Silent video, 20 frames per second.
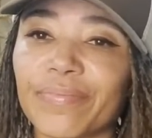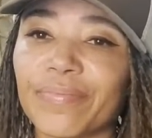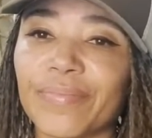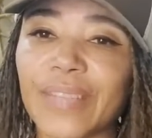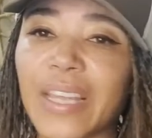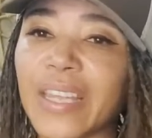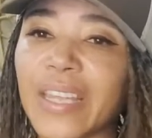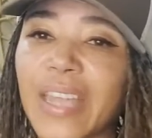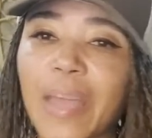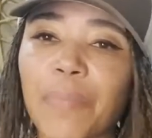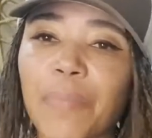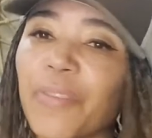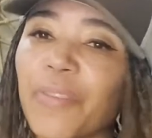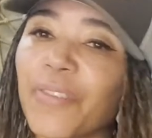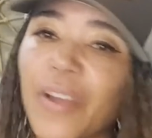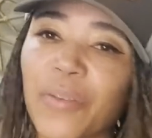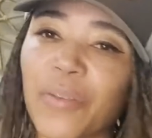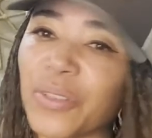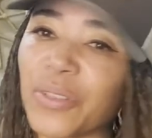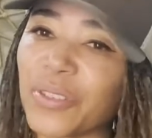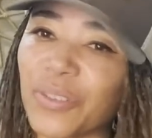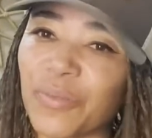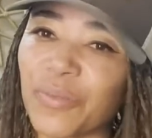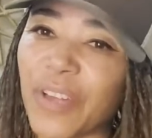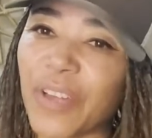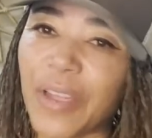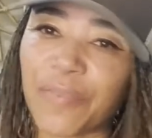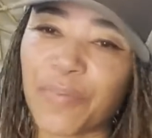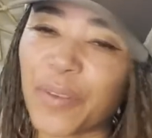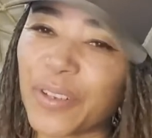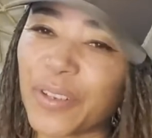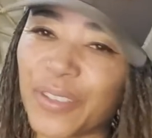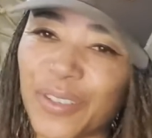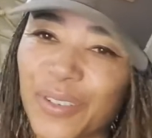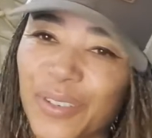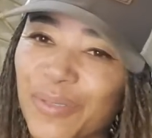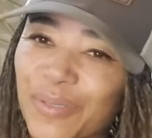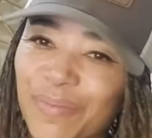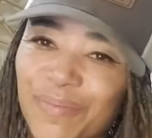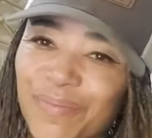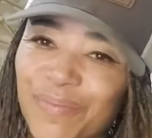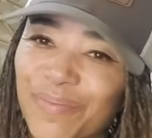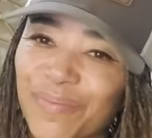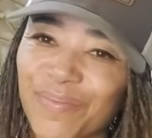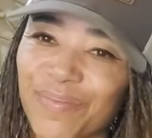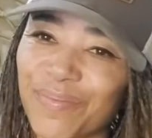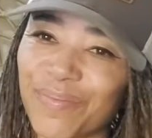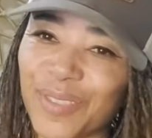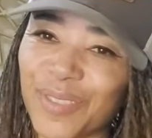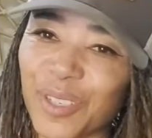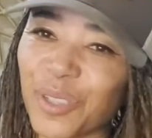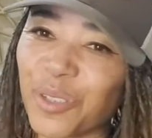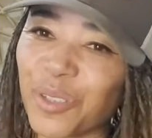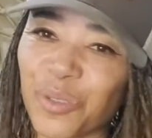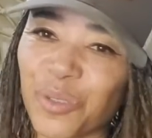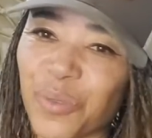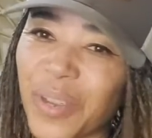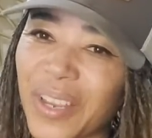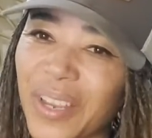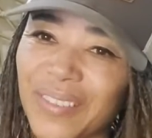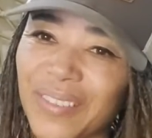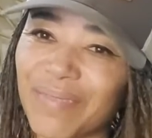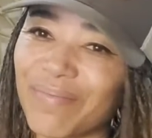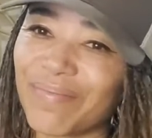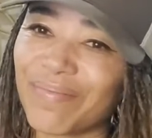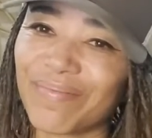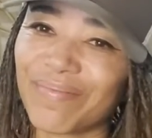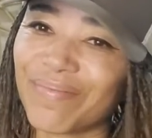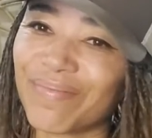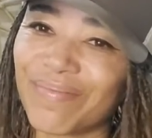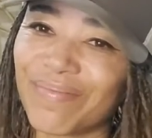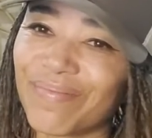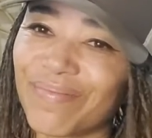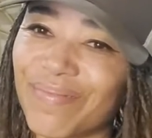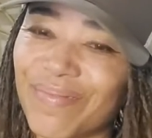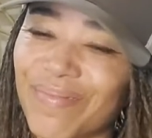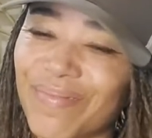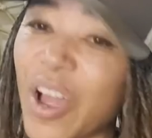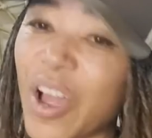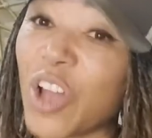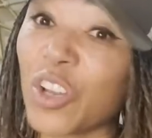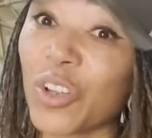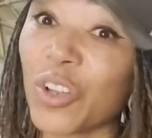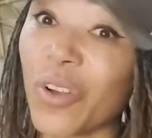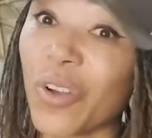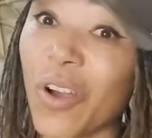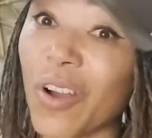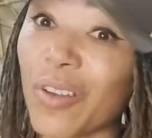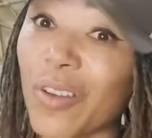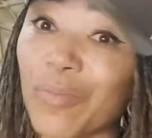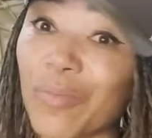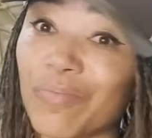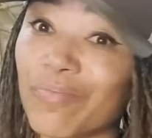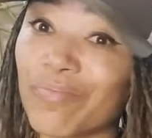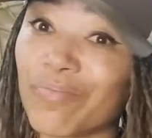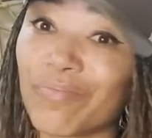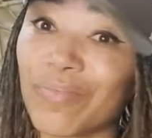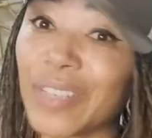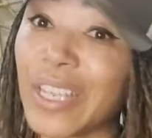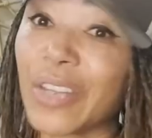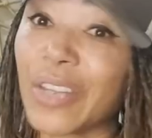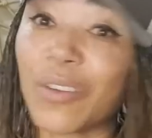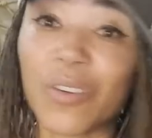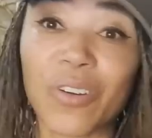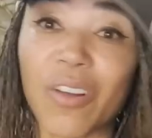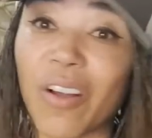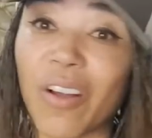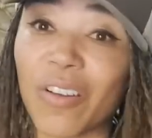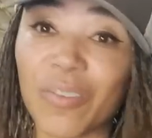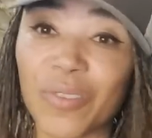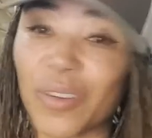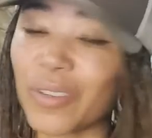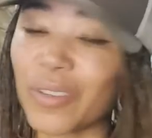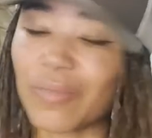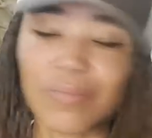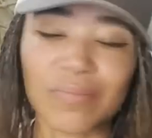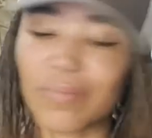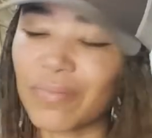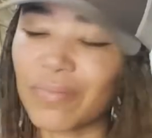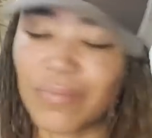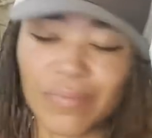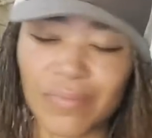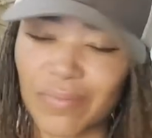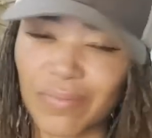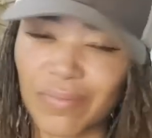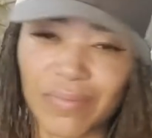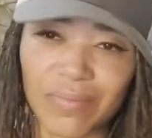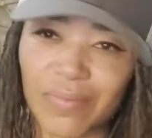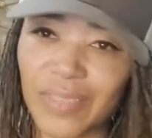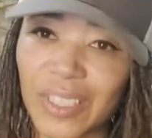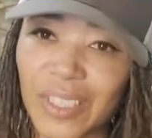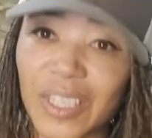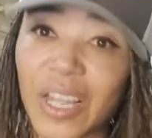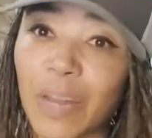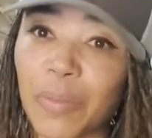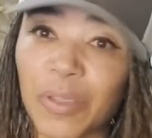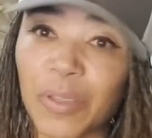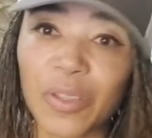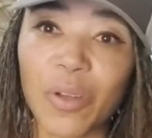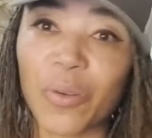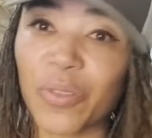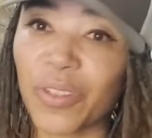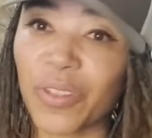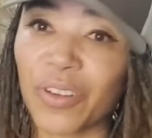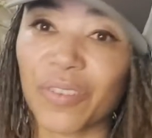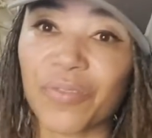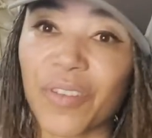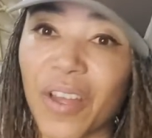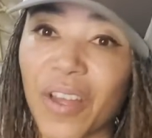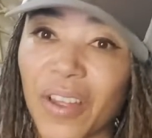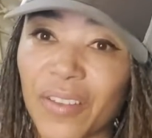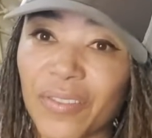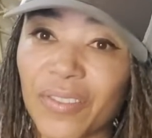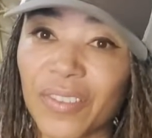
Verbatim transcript: It can't be five point two to lose weight on low carb, keto or carnivore. It's got to be lower than a five.